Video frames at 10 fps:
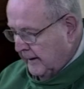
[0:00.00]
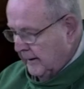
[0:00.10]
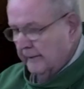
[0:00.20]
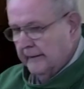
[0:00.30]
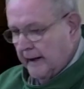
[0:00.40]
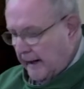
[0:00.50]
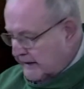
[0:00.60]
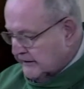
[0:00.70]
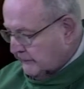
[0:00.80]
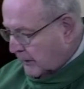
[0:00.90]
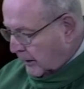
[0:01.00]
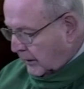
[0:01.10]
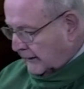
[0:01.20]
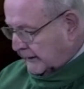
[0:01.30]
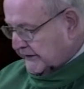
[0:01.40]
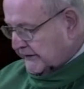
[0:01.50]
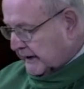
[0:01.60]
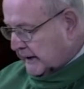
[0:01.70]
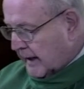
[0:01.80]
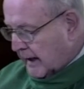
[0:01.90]
The eyes of all in the
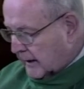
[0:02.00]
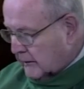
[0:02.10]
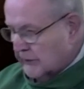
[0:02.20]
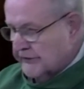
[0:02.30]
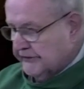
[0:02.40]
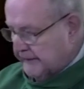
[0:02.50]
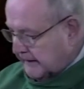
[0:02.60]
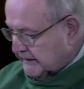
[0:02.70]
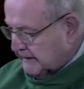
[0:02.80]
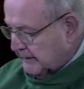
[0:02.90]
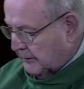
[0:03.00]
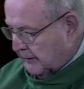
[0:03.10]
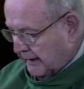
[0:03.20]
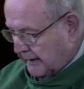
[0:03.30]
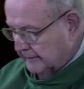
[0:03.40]
synagogue were fixed upon him.